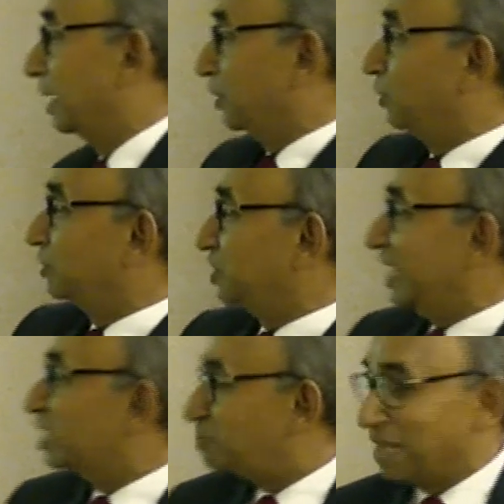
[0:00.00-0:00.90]
And she
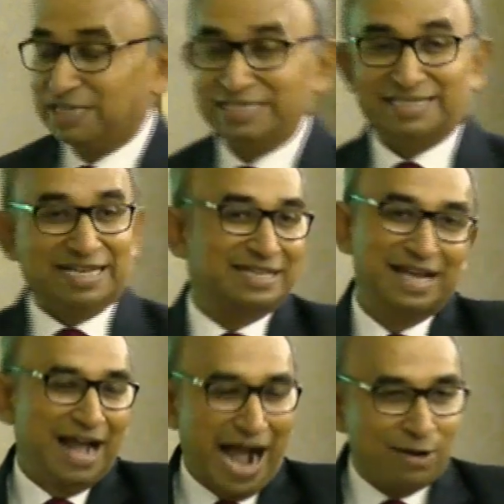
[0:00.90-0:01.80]
can speak. She says,
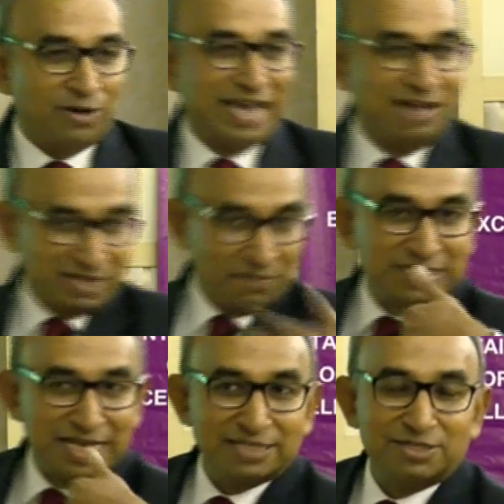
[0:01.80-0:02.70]
I don't care. If someone
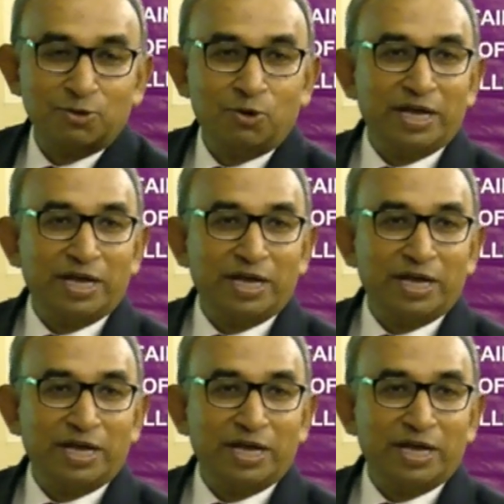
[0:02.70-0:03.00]
says, do you know